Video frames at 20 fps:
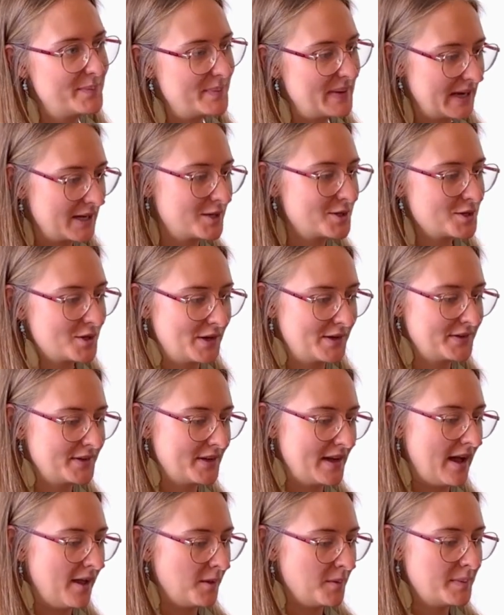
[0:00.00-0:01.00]
picture on the
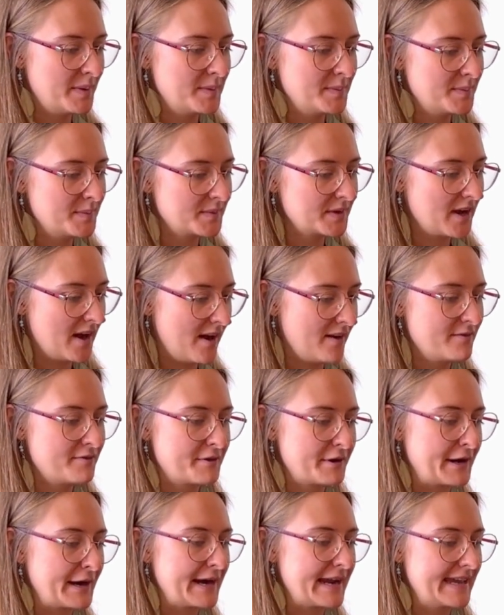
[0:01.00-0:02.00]
album
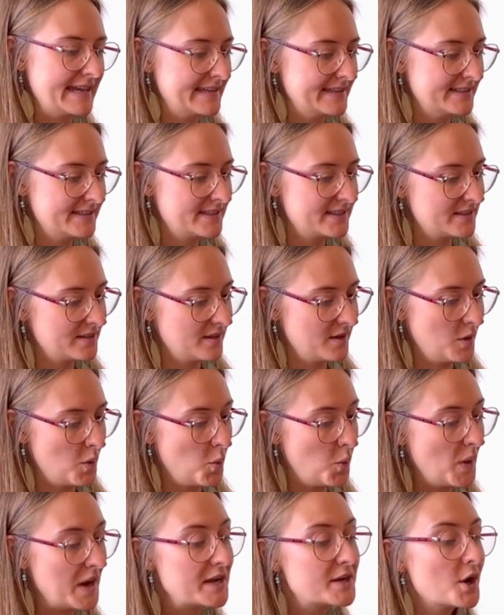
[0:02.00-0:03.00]
cover is,
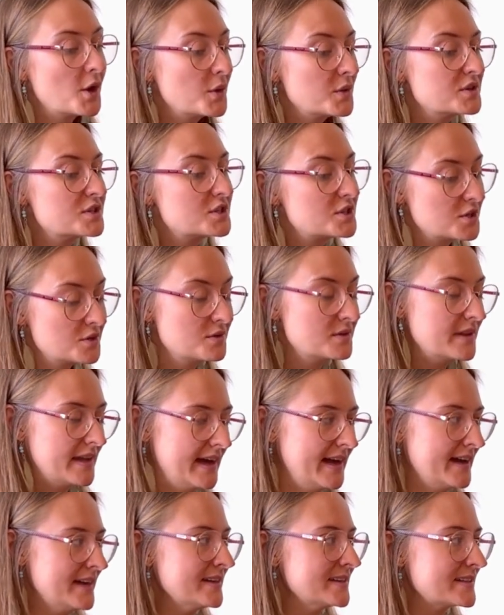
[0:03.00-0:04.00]
we don't do
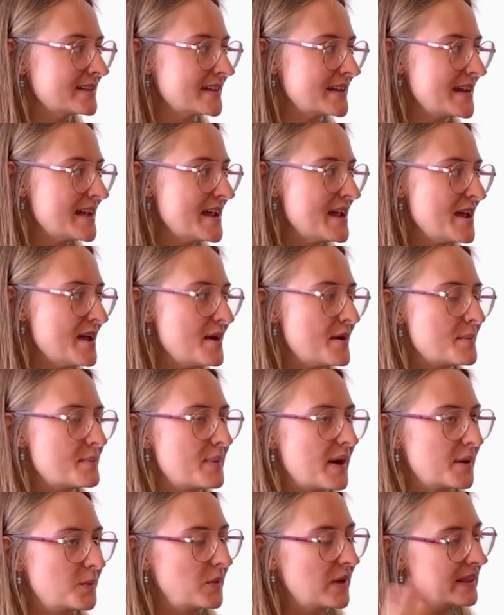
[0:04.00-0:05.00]
that,
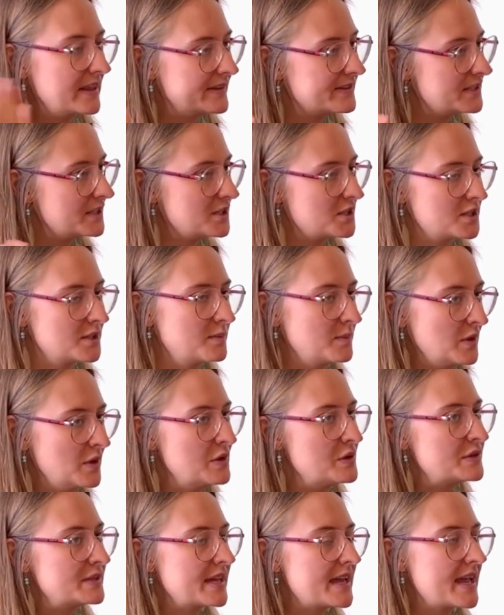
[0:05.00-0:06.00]
but we listen to the
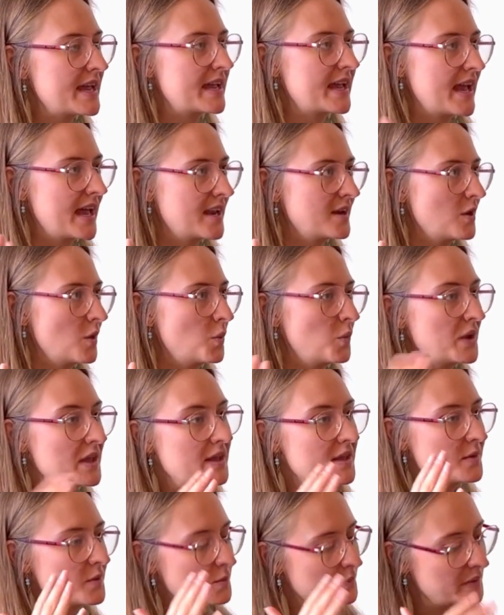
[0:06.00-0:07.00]
music and
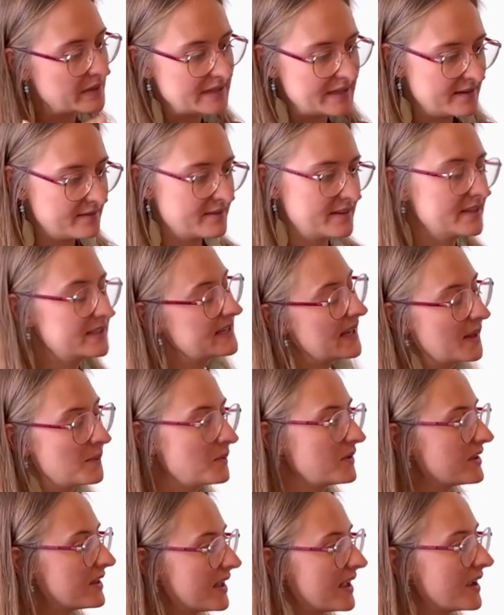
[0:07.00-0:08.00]
we believe the same
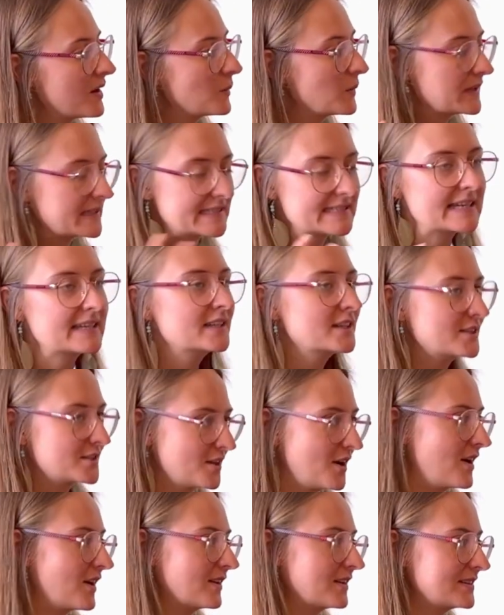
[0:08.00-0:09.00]
thing, we'll sing the
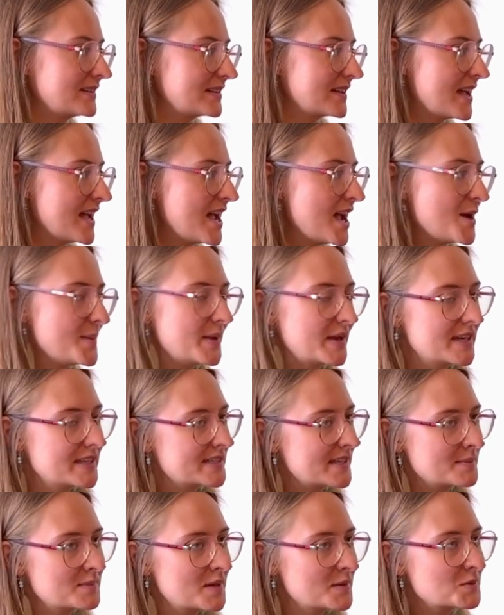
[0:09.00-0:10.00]
songs. Because
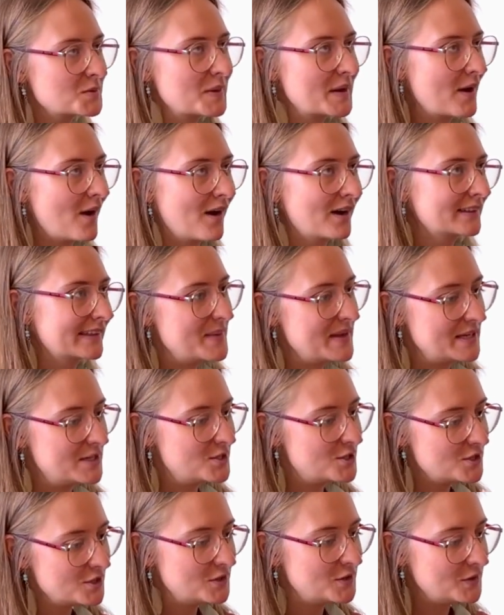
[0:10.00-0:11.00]
sometimes we can't be
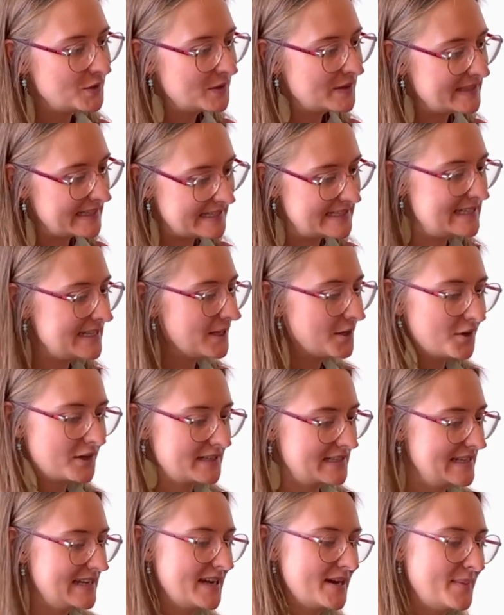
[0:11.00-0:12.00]
too
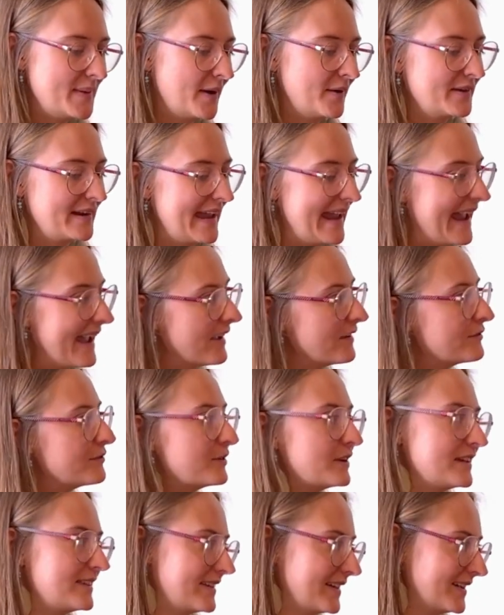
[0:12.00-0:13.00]
nitty-gritty about
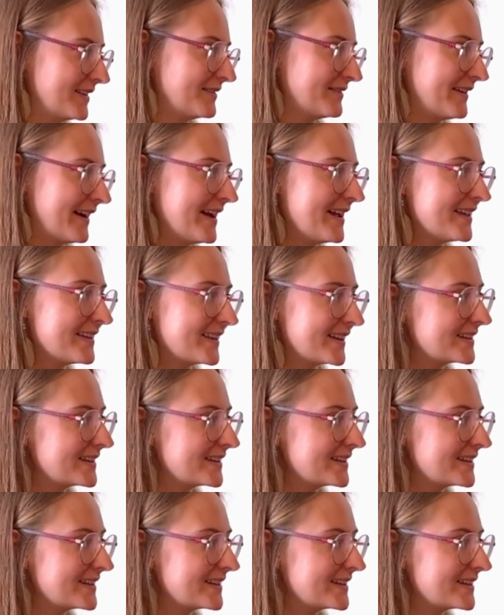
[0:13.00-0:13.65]
everything, right?